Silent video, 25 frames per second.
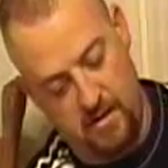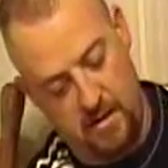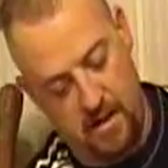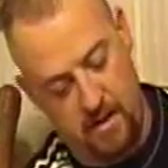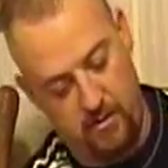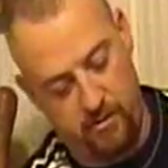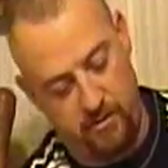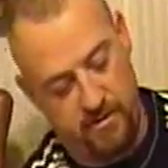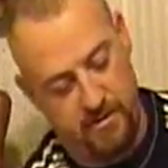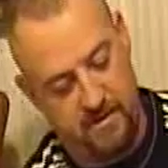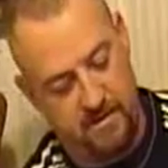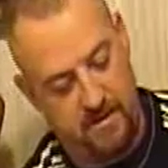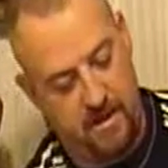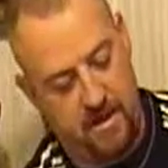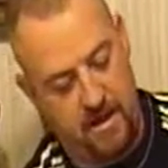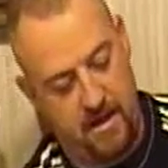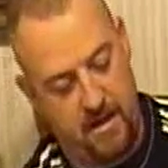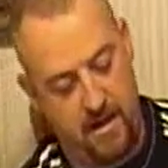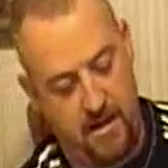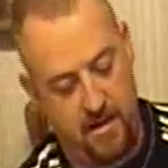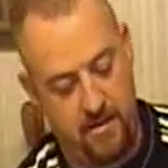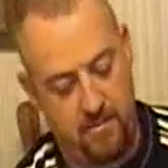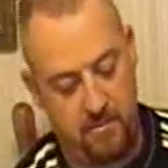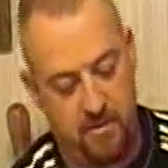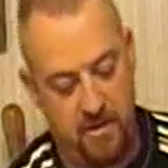I would
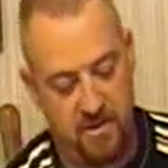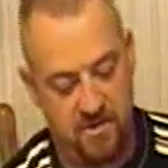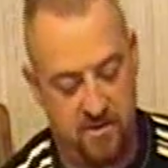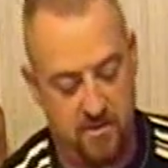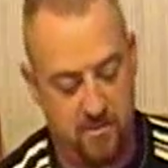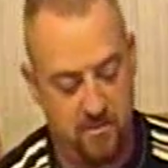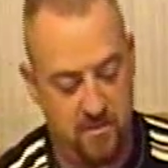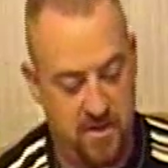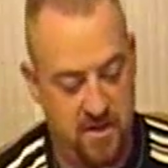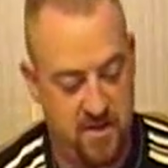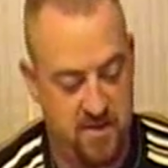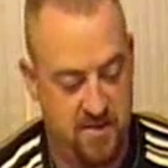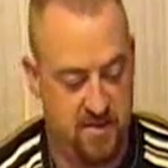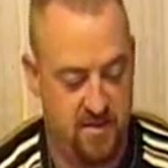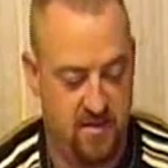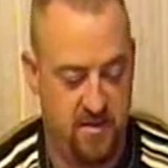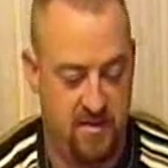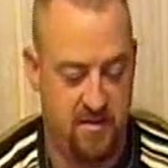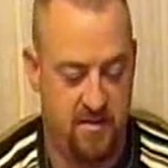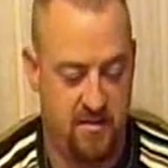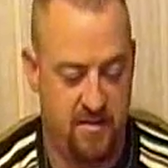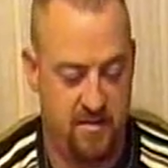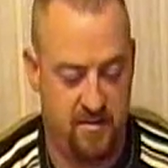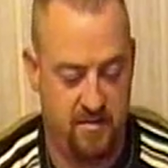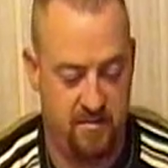say, bits and
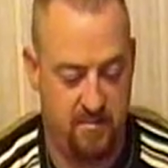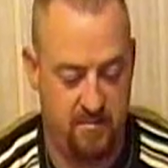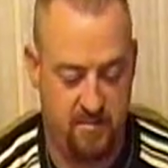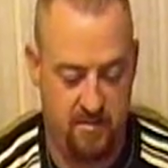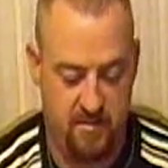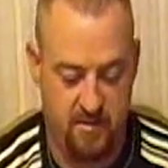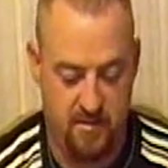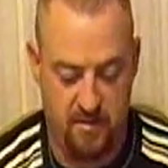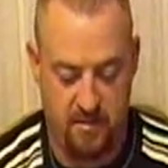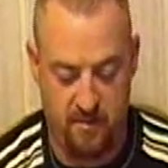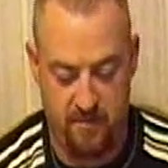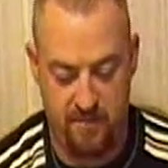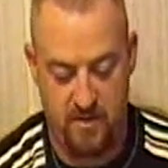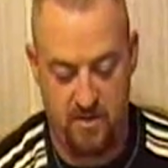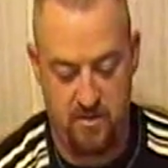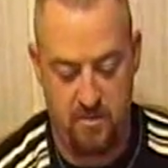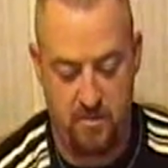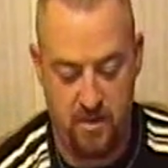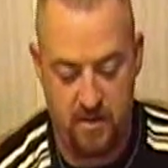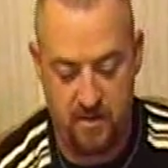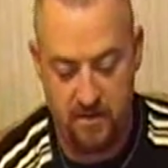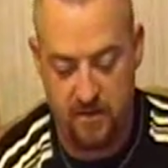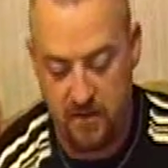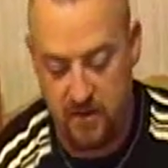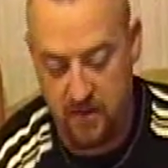pieces of this
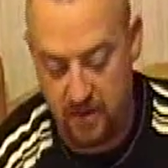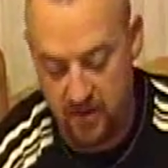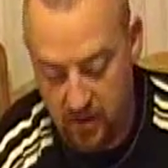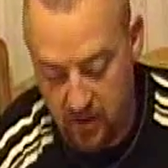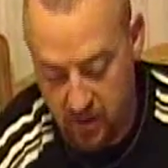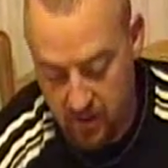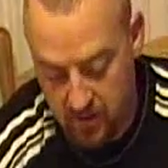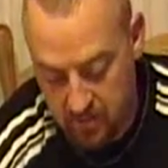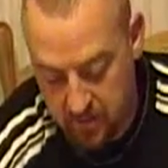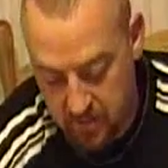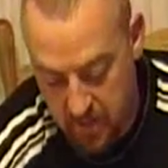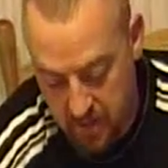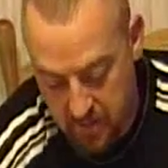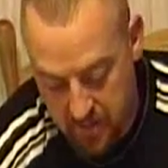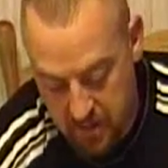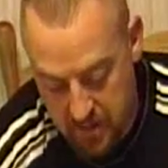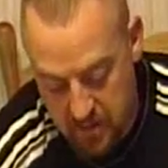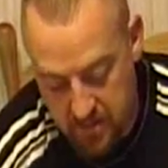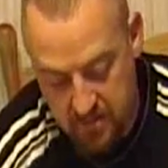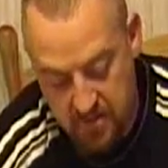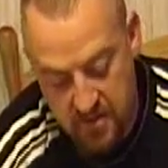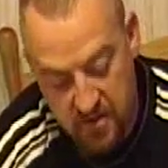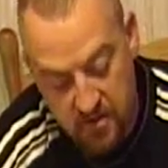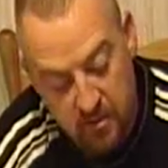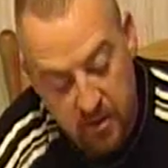big thing here,
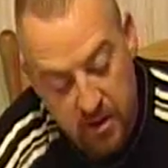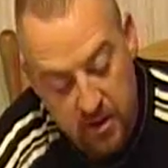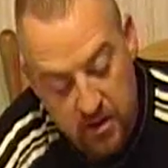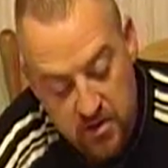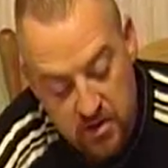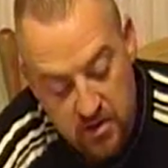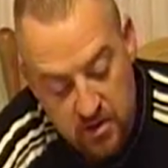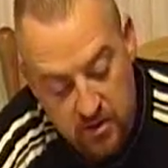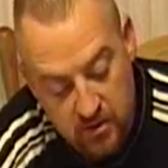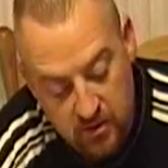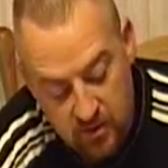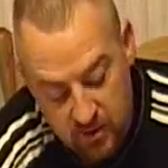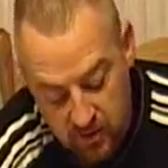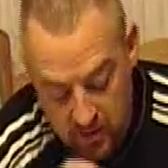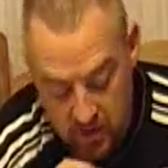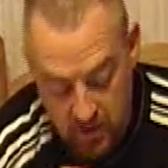maybe this much.